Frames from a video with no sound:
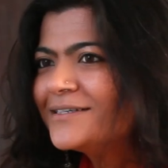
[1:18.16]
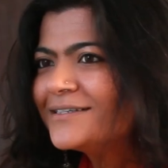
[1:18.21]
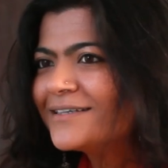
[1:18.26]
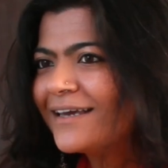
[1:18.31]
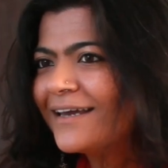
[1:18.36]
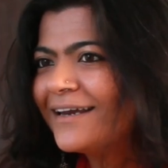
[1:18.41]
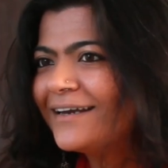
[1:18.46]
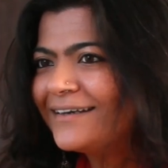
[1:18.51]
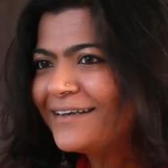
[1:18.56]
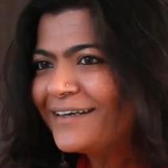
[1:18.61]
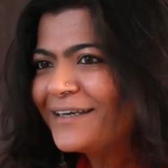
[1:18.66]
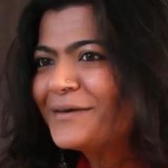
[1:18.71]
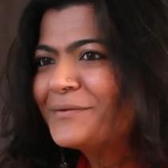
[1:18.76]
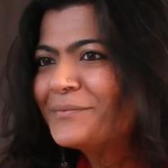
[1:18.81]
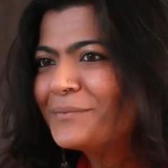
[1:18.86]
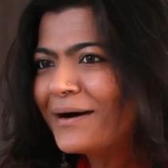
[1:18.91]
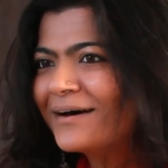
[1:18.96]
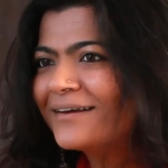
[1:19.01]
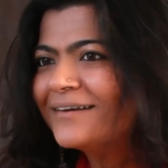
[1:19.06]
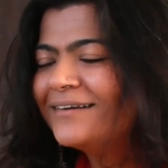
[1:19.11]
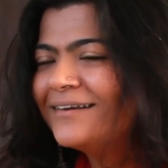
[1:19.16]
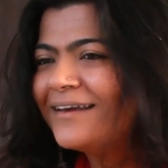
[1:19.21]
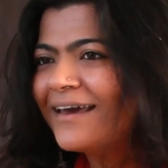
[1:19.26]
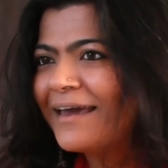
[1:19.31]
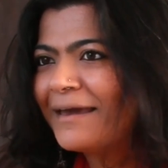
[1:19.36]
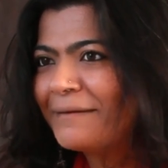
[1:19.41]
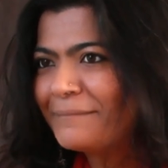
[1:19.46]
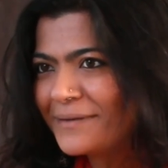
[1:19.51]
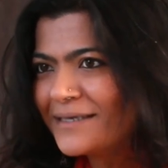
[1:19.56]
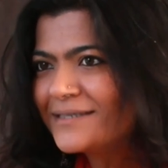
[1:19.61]
was 81
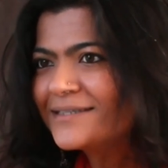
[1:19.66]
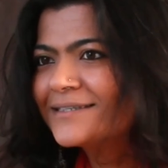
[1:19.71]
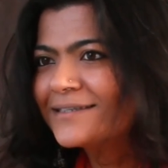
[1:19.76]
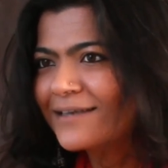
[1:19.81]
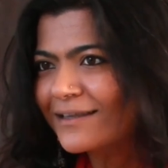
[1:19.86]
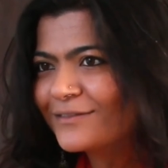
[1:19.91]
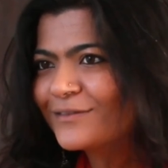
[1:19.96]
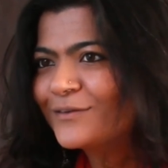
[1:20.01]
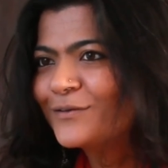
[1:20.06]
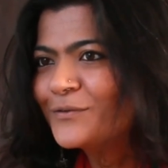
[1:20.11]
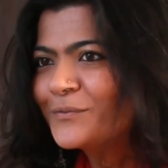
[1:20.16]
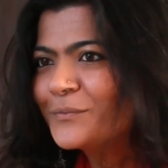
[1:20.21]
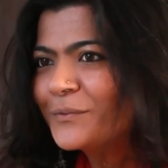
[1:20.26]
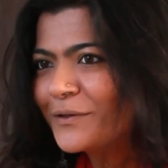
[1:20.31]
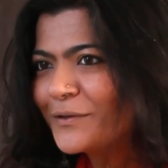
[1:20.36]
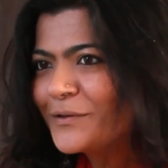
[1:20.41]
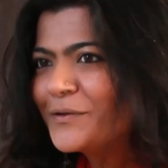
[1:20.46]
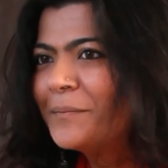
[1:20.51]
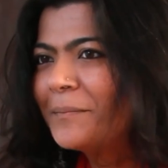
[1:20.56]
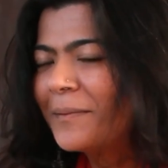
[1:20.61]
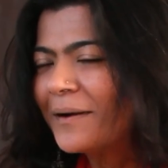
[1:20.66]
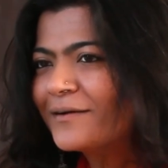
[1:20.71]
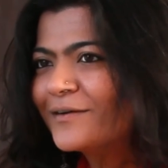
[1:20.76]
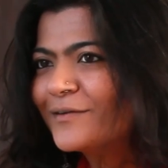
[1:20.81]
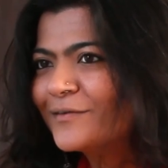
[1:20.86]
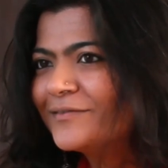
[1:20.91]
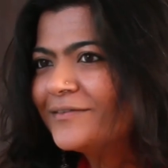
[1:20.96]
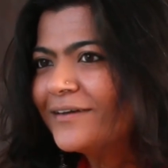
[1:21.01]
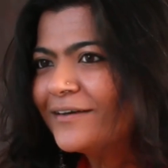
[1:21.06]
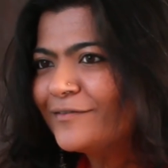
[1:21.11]
MS Satyu. Were you a
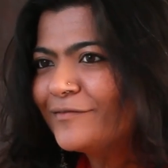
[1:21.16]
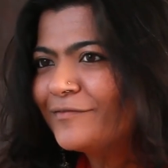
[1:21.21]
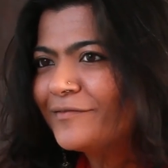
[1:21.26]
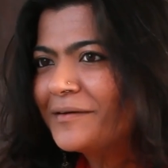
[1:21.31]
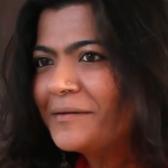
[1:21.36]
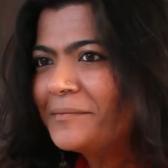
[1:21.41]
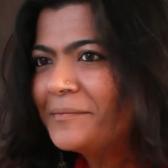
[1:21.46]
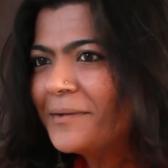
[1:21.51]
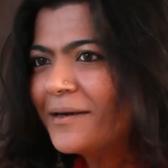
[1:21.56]
part of that film?